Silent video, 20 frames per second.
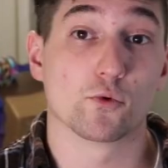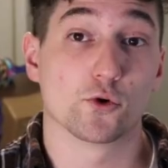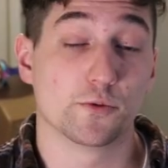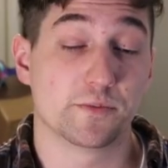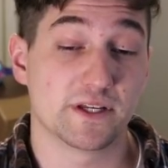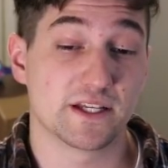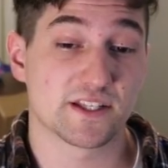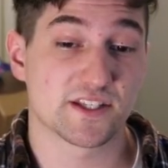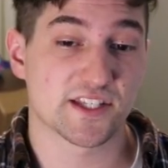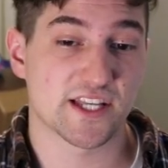
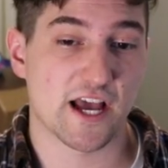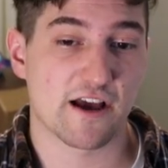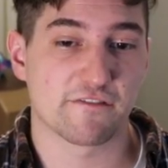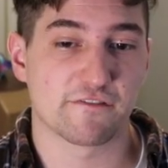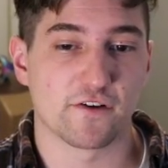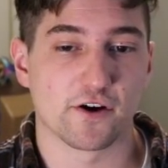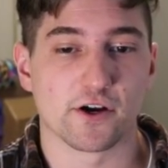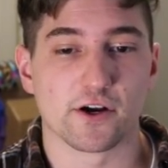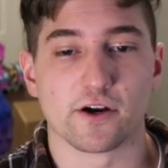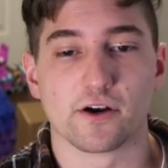Ruby and
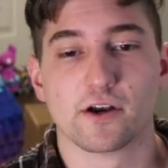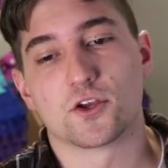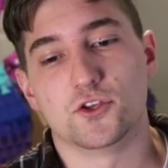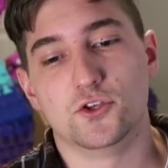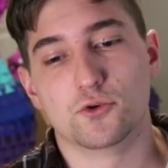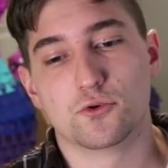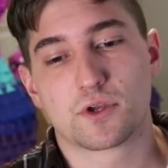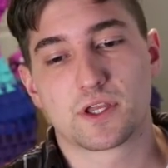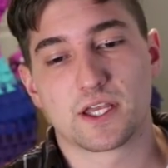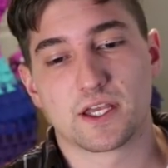Sapphire,
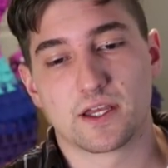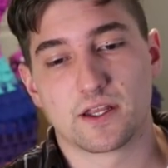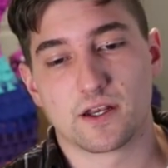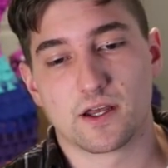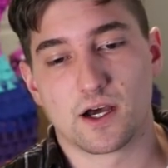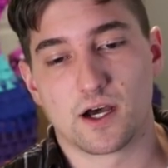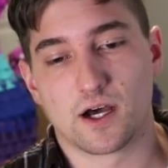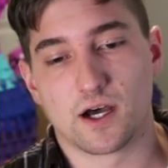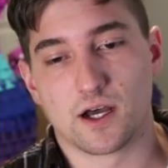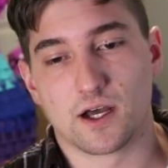you
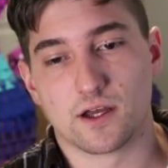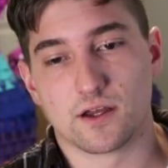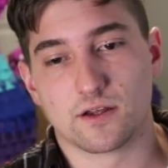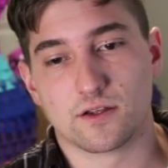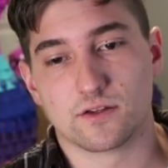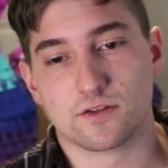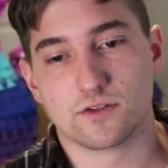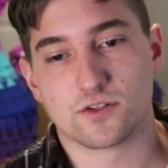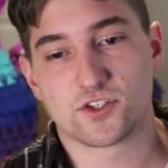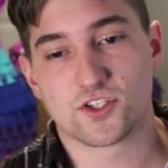can
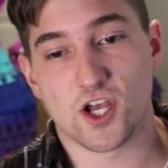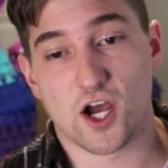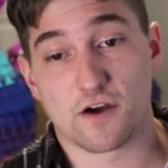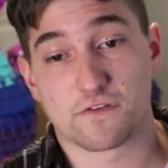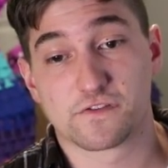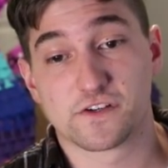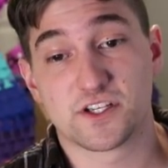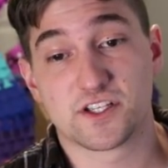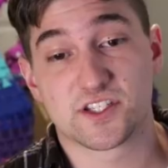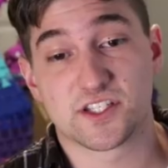
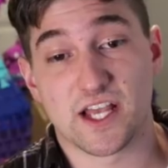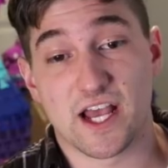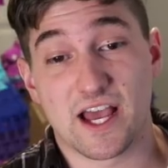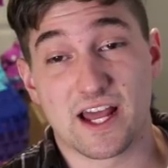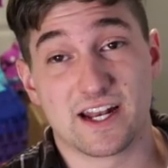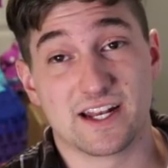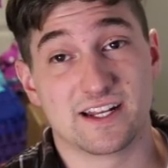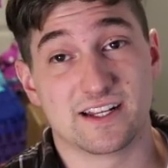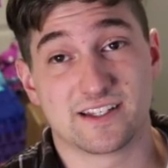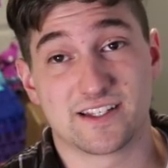soft
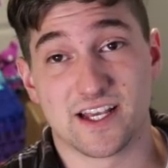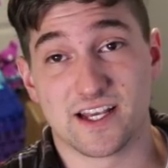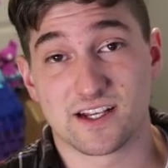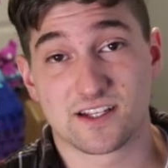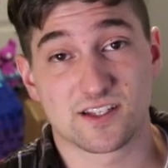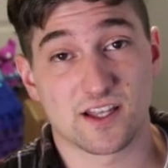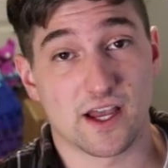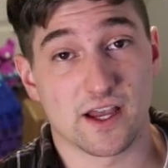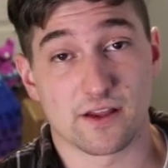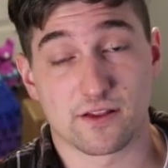reset, and it
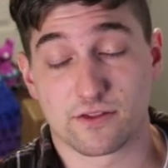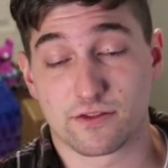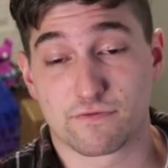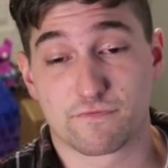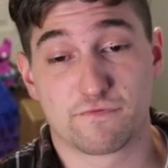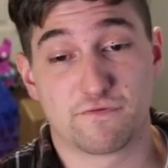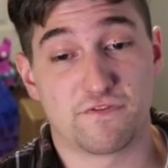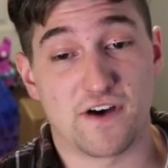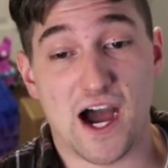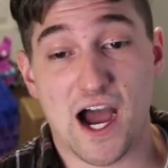takes like
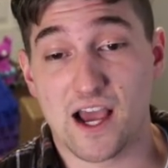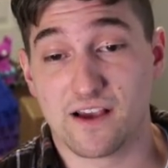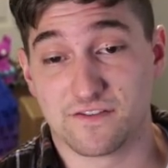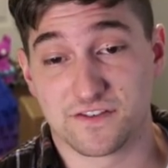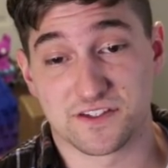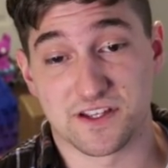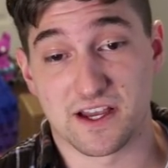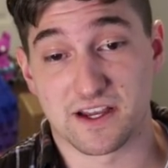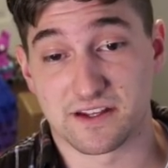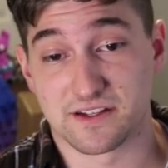5
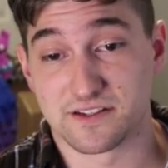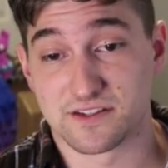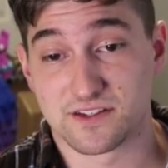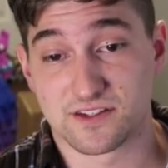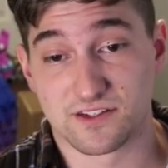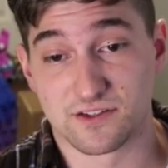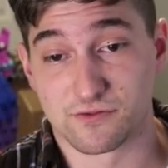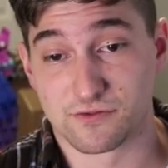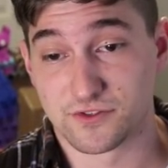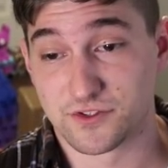seconds
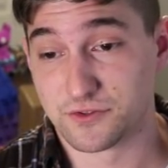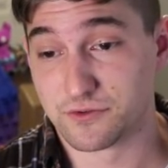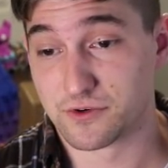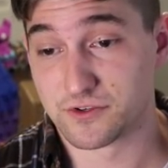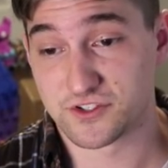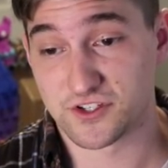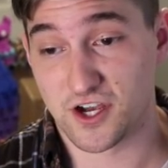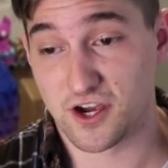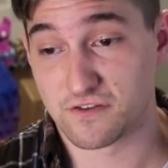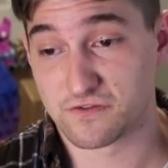to do a
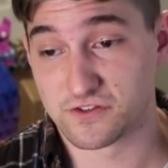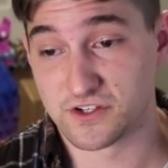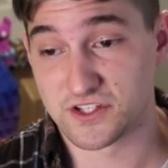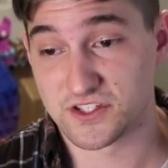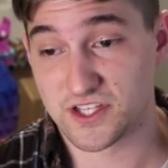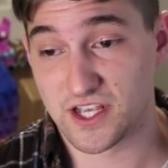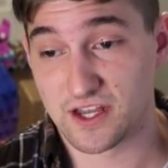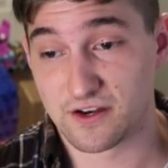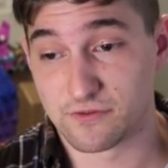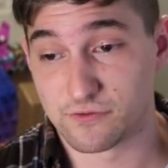soft
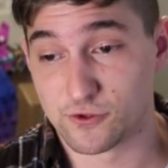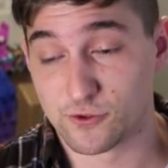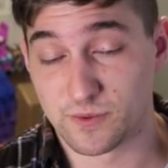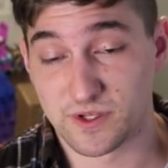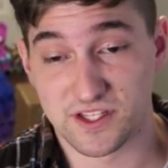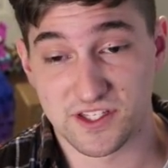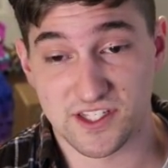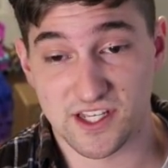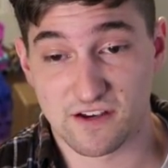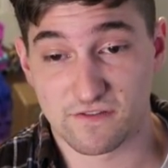reset in Ruby
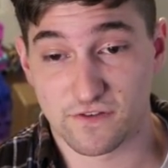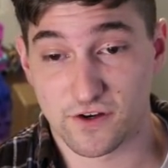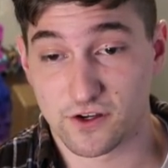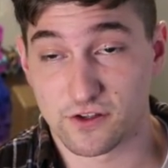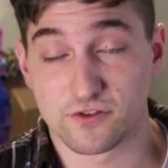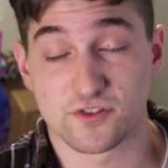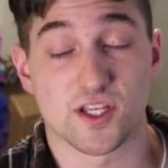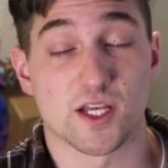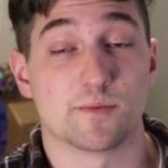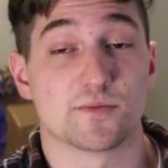and Sapphire.
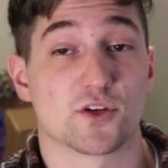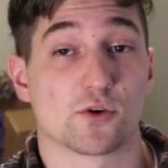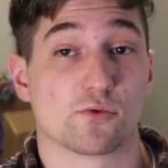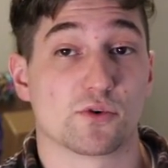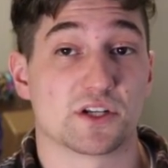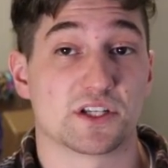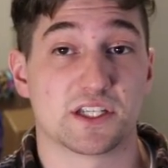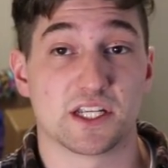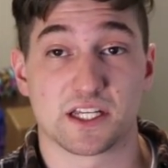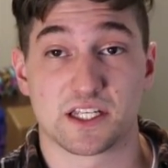Those games are
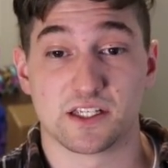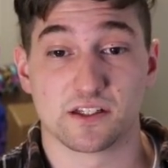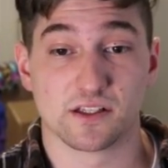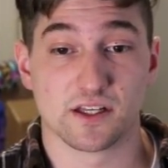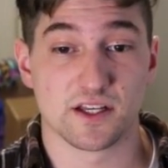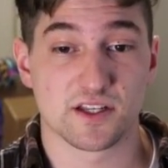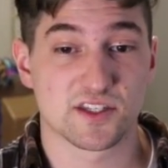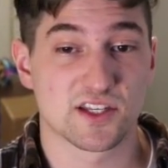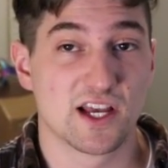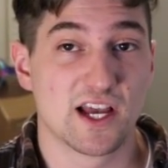
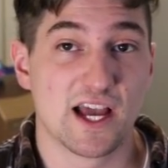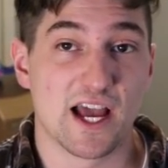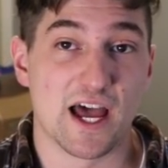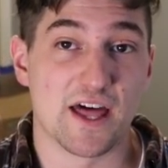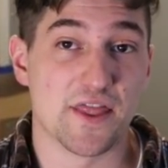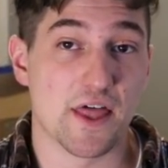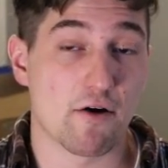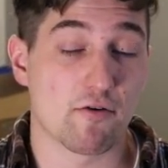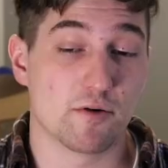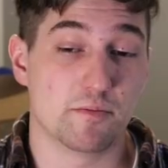ridiculous,
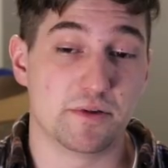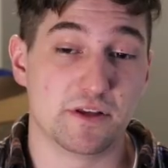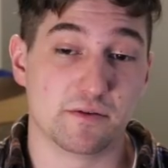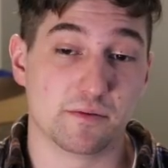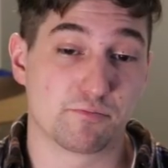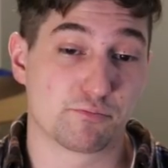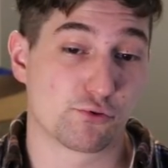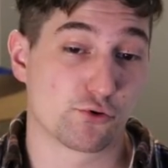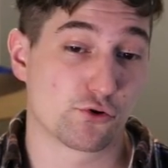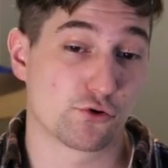and that would be
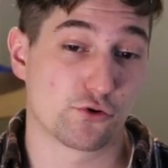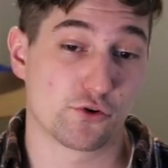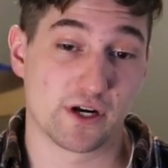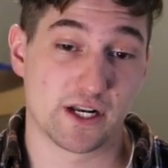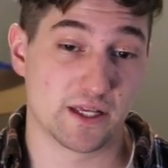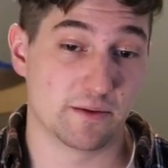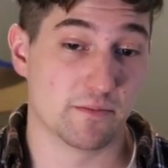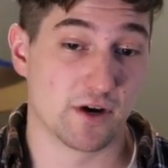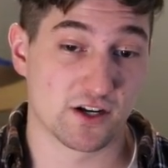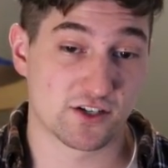
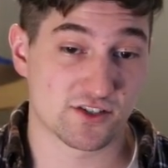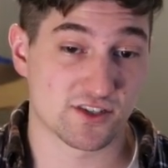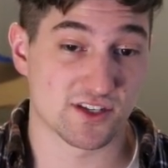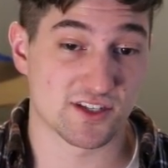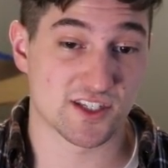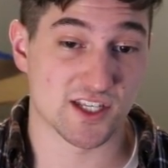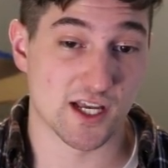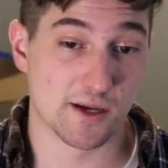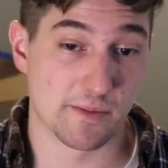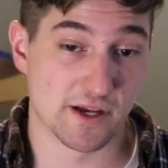pretty much the
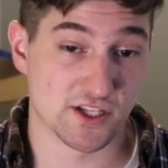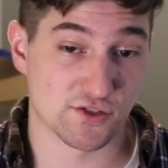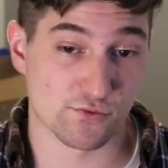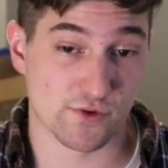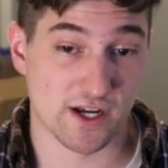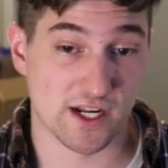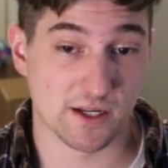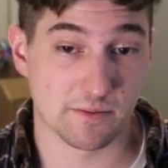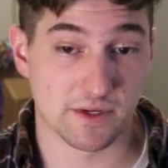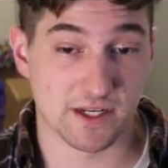same as
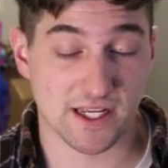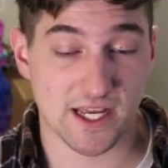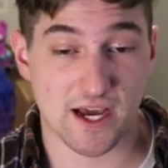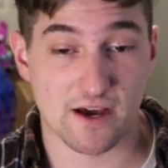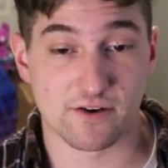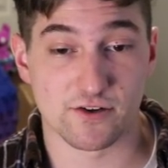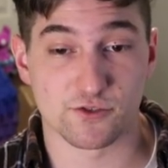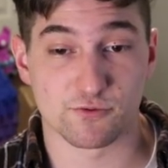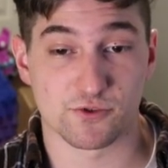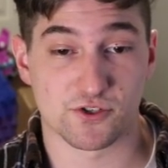random
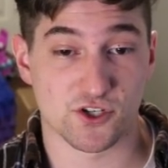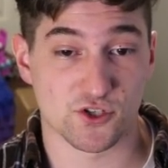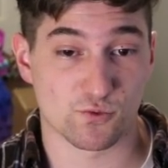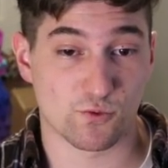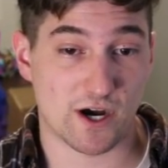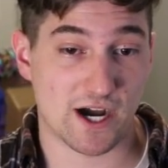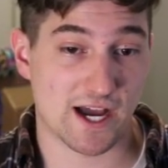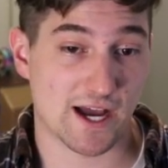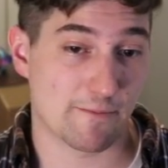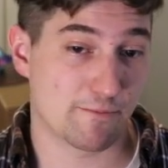encounters, which is
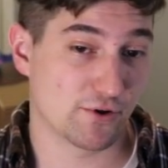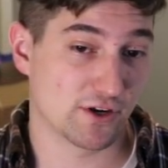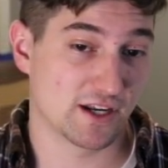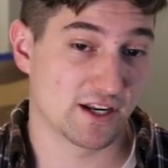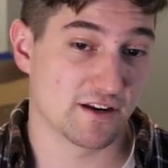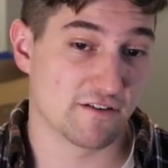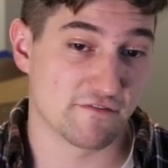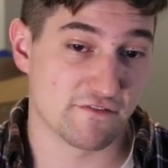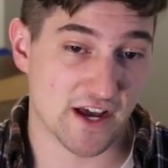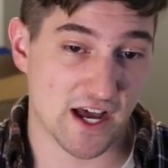why I put it
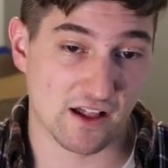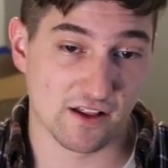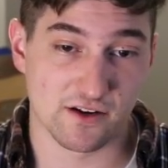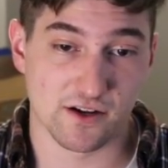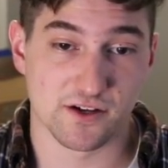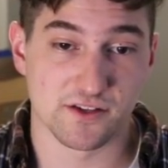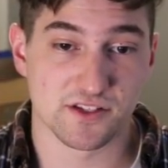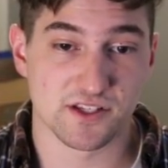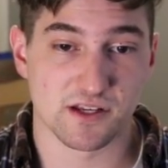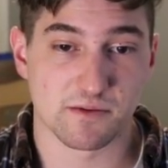in valid
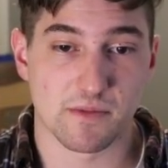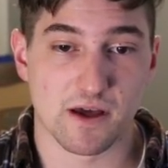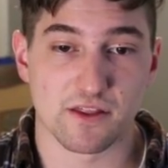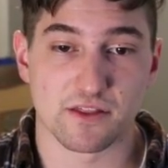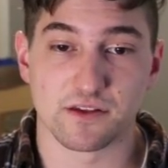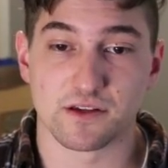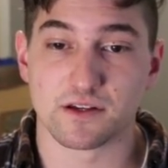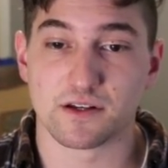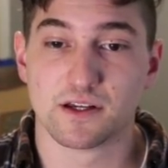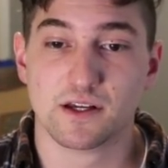hunting
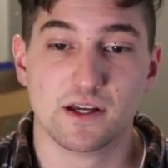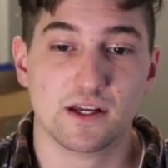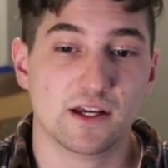method.